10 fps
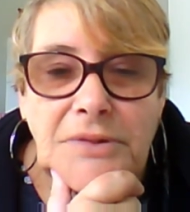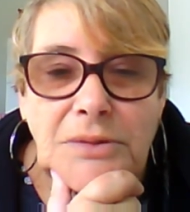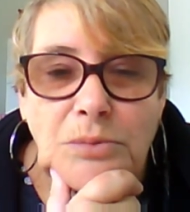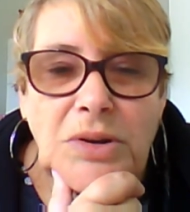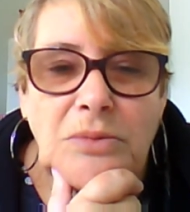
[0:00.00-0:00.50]

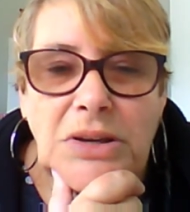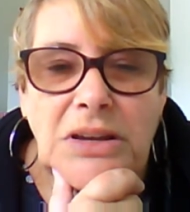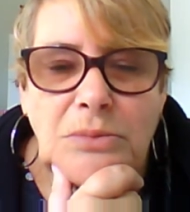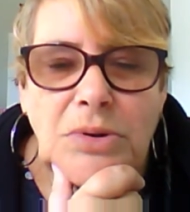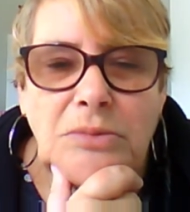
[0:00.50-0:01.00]
When
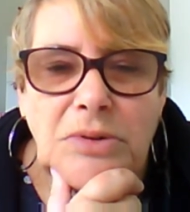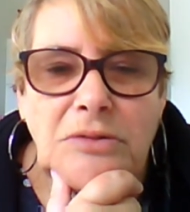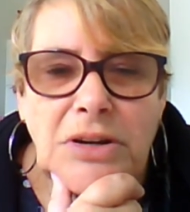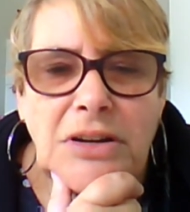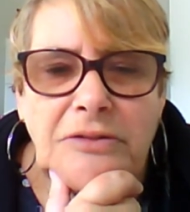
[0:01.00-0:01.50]
we
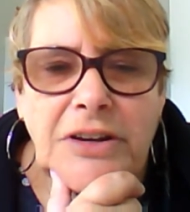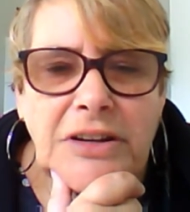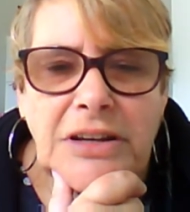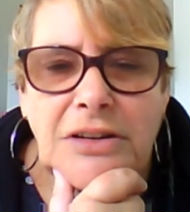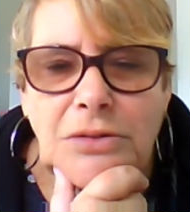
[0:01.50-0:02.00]
really found
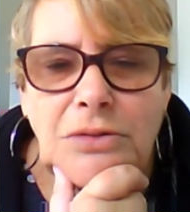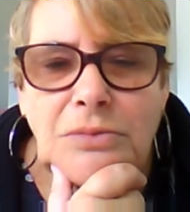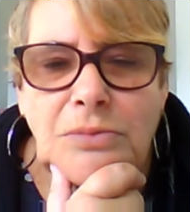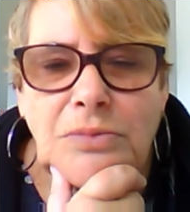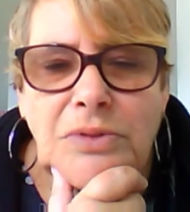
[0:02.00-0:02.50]
out
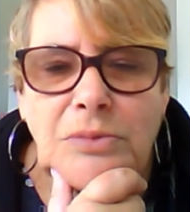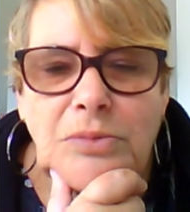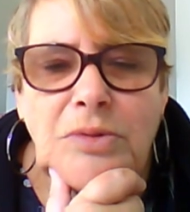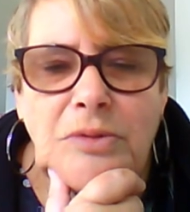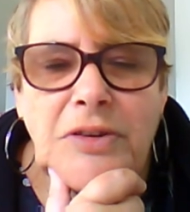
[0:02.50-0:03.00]

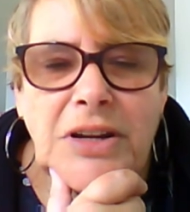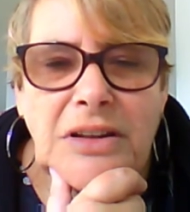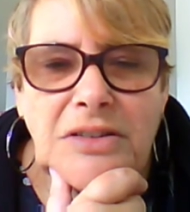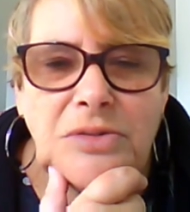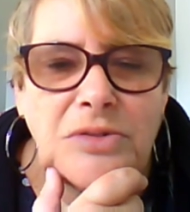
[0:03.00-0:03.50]

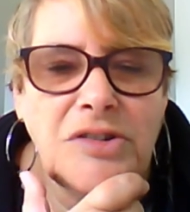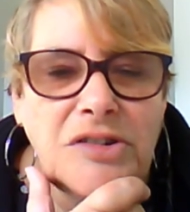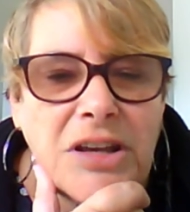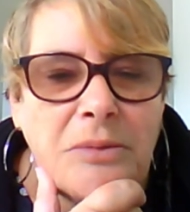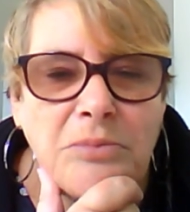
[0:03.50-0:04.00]
this was
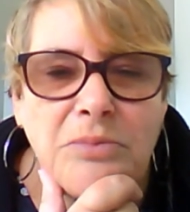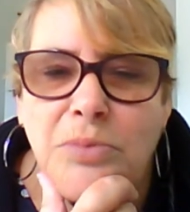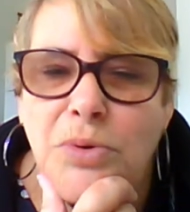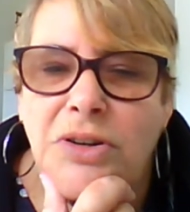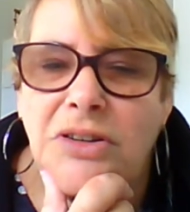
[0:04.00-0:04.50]
a scam,
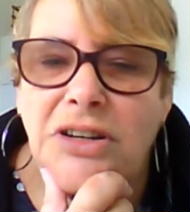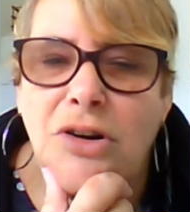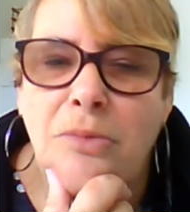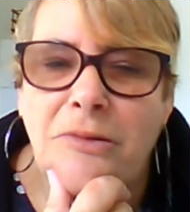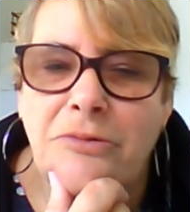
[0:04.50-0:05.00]
boy, did he
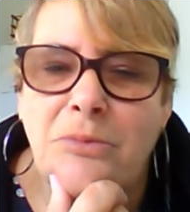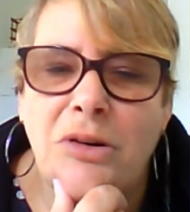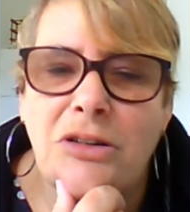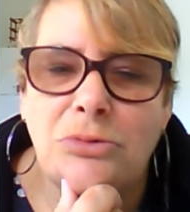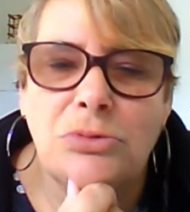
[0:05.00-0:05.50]
cop it from
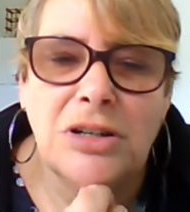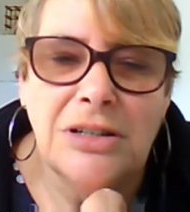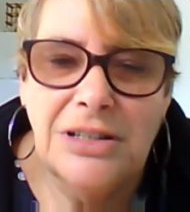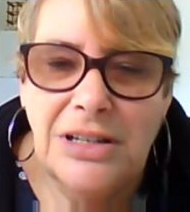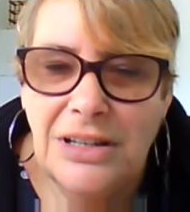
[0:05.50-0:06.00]
my daughter.
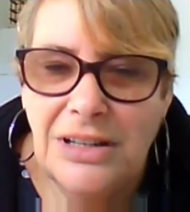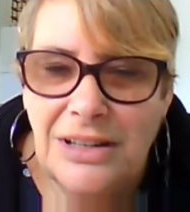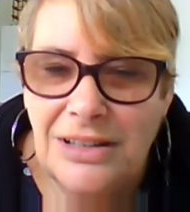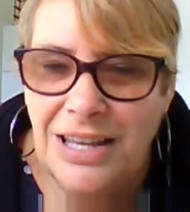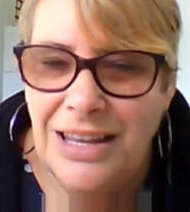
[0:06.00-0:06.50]

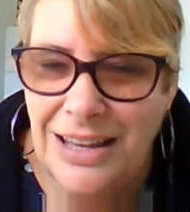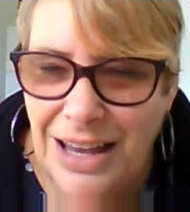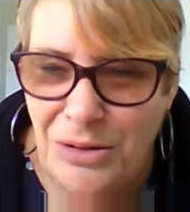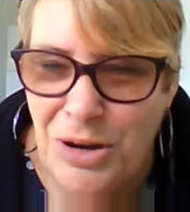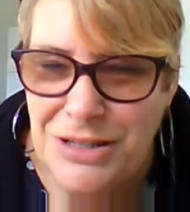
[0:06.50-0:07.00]

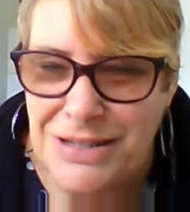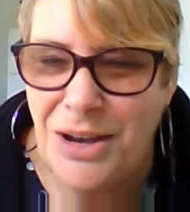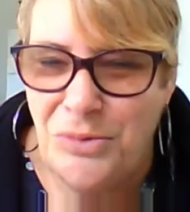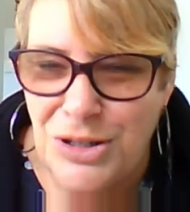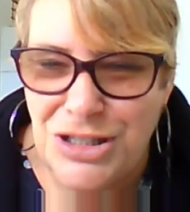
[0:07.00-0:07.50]
I won't say
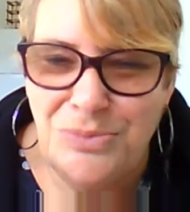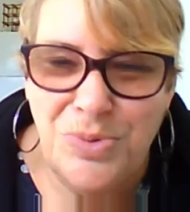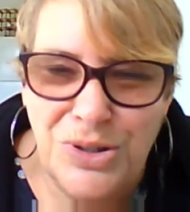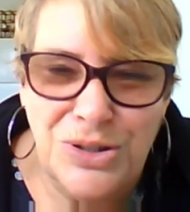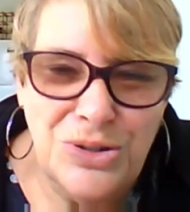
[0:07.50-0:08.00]
what she
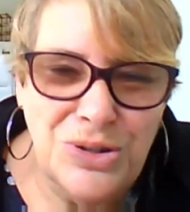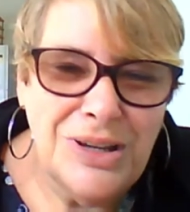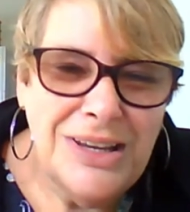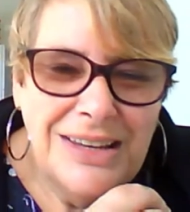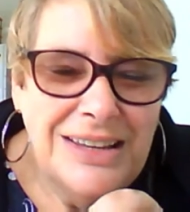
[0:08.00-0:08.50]
put in
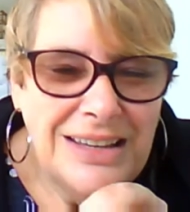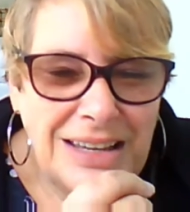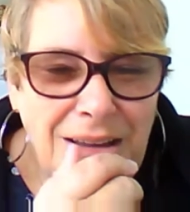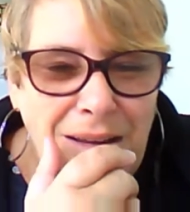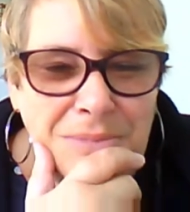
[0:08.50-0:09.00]

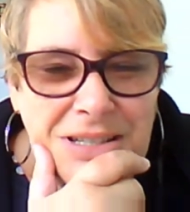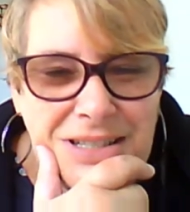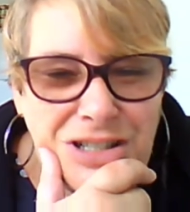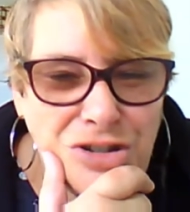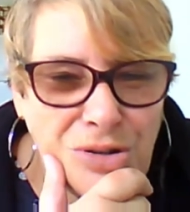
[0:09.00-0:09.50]
her
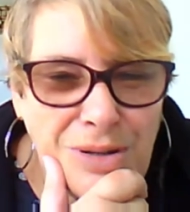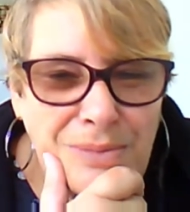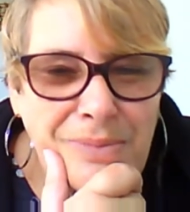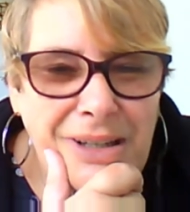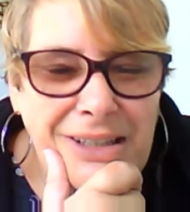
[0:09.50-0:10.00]
message to
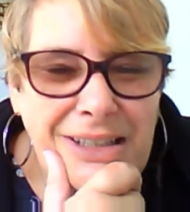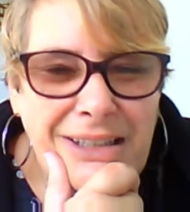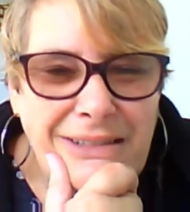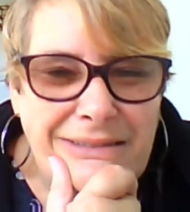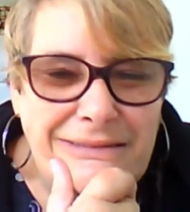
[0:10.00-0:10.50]
him, but
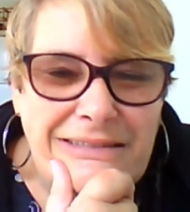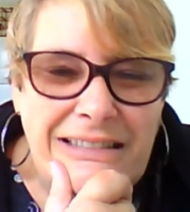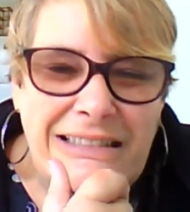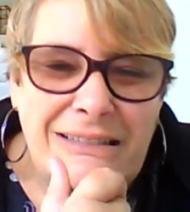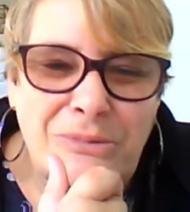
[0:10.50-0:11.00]
yeah,
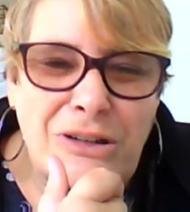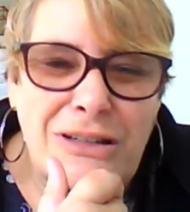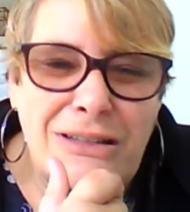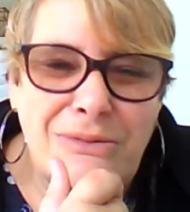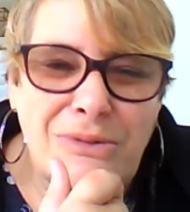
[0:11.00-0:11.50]

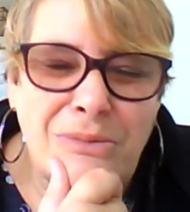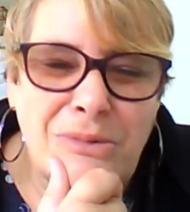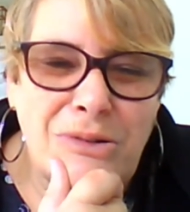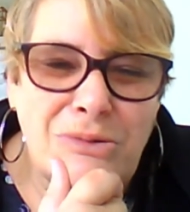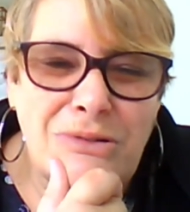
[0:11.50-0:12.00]
one of
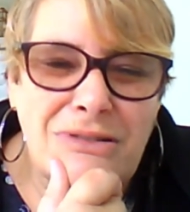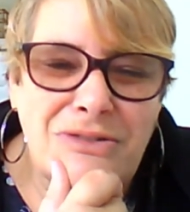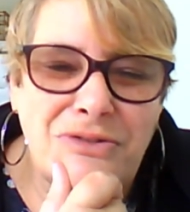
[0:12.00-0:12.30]
my daughters is